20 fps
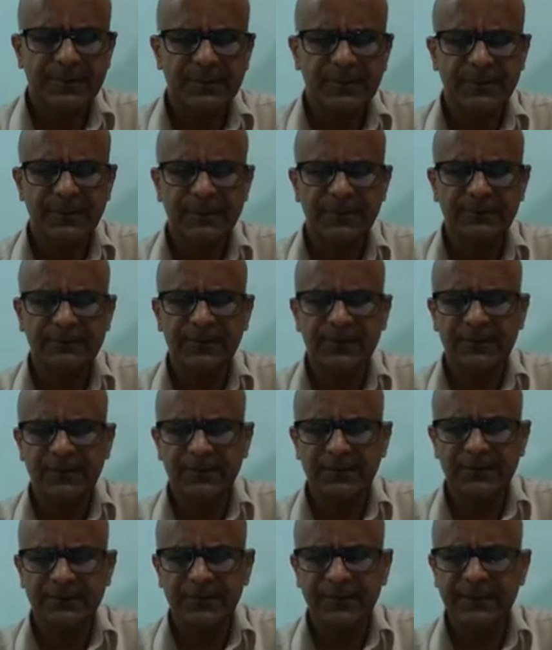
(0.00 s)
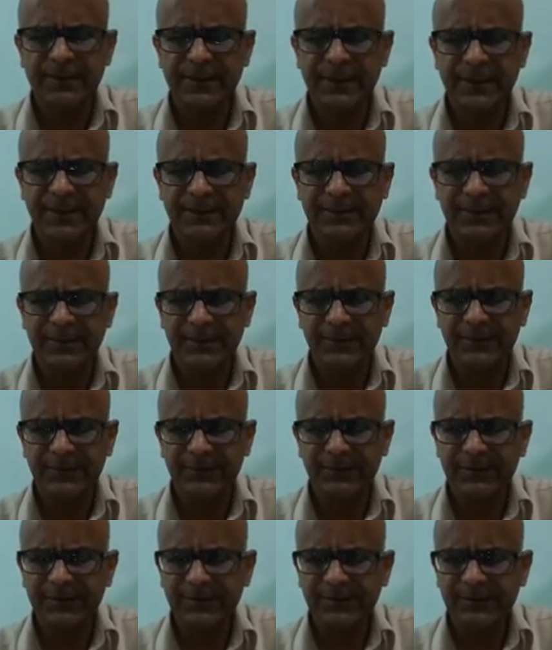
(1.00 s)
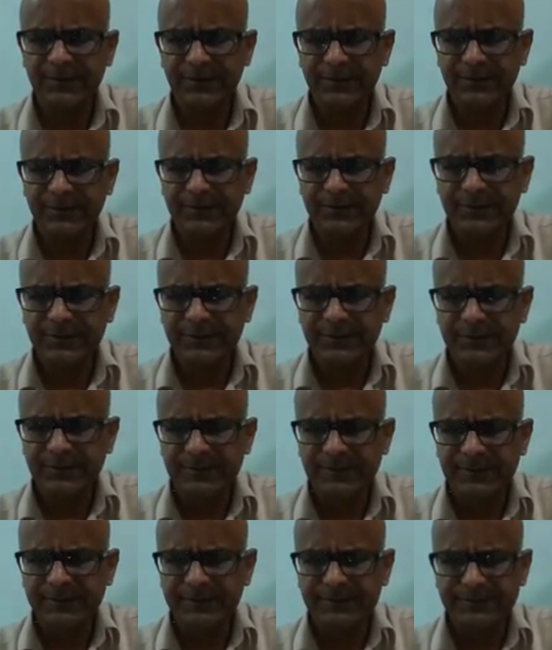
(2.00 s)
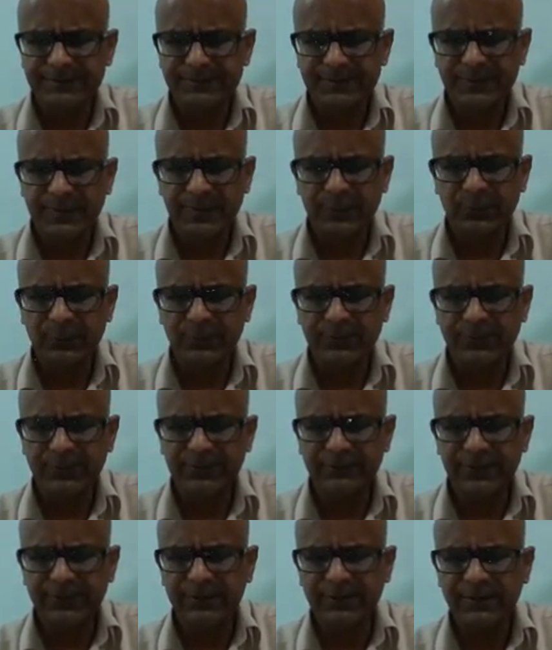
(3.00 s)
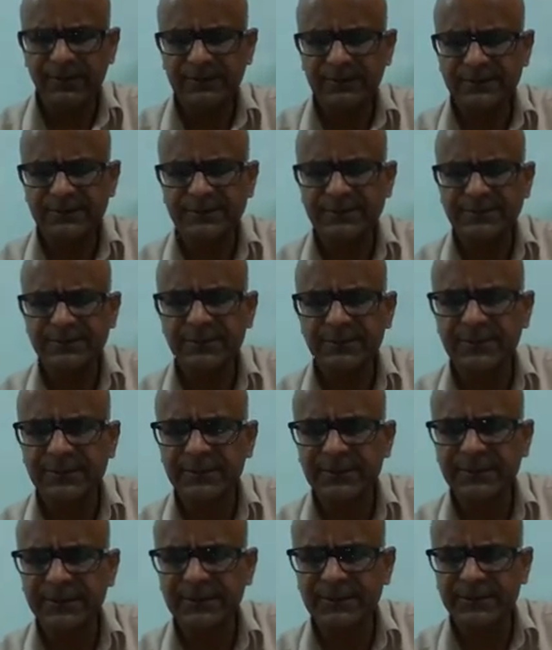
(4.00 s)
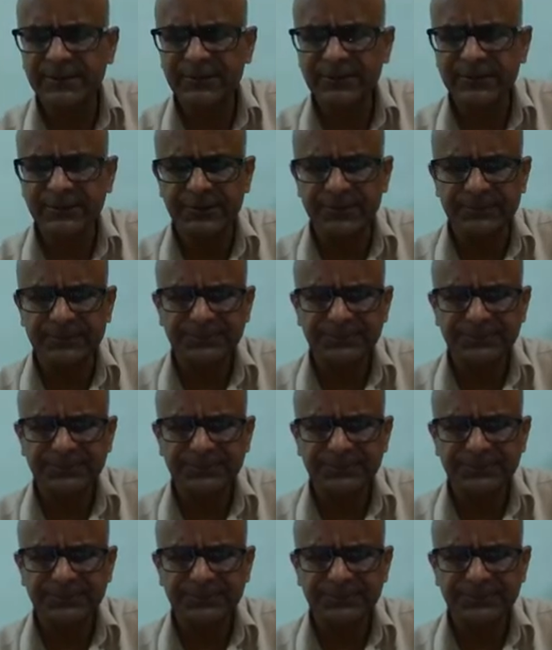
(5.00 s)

leave the class, in that case I would leave the class when the next teacher.